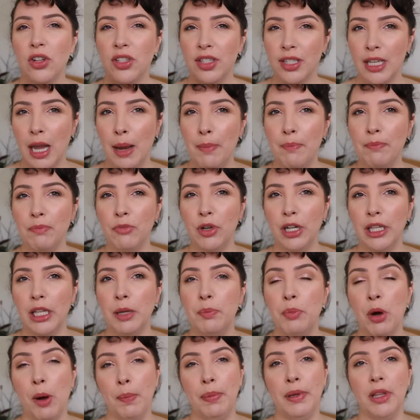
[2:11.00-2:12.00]
some really
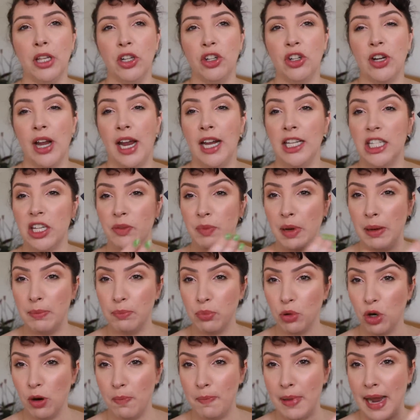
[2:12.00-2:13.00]
popular shades have been
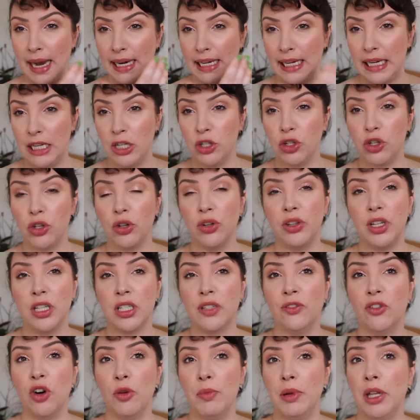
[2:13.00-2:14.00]
brought back into this
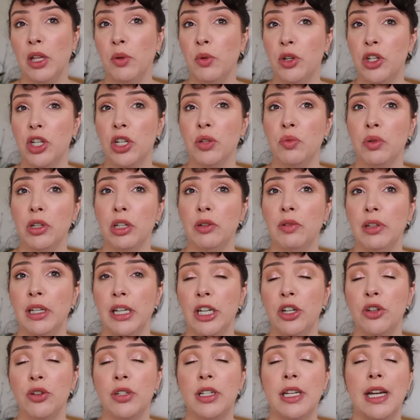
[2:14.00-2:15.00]
formula, which is really, really
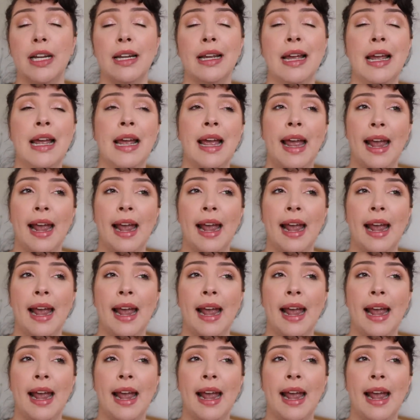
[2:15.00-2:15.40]
interesting.